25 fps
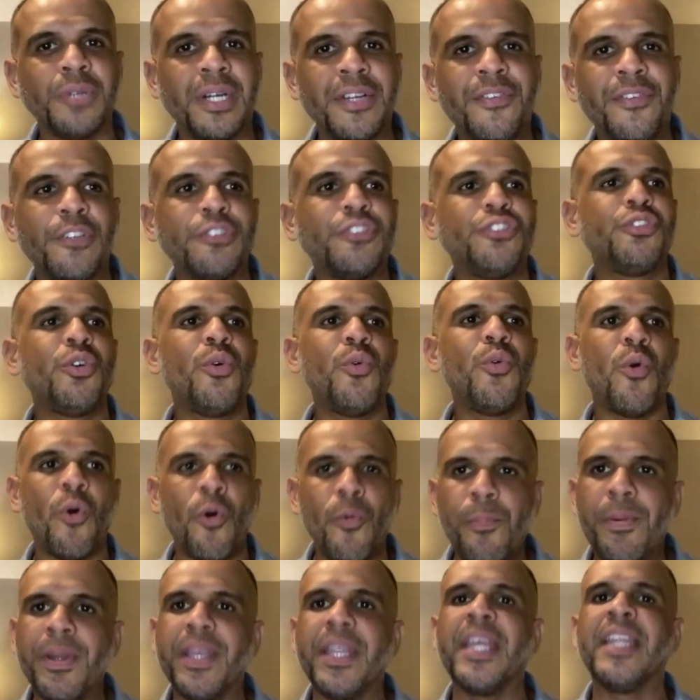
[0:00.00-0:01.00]
I felt so
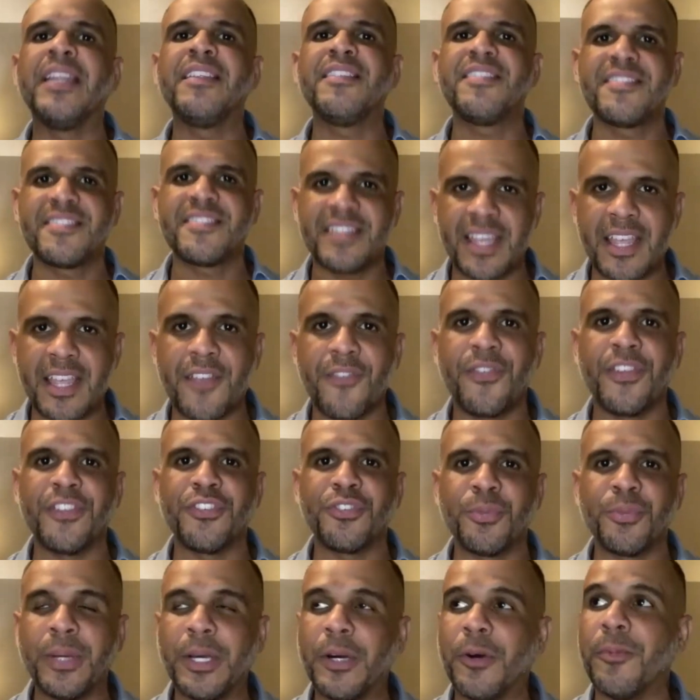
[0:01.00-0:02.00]
open and safe
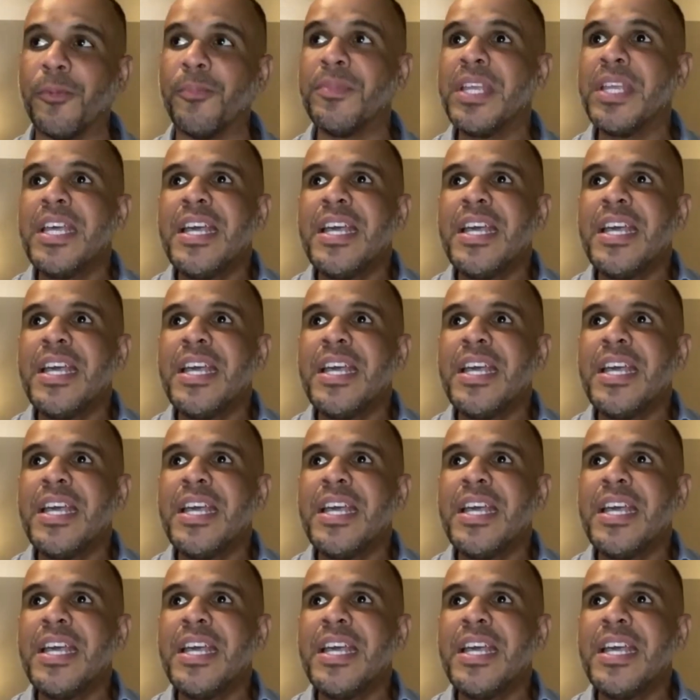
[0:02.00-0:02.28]
as well.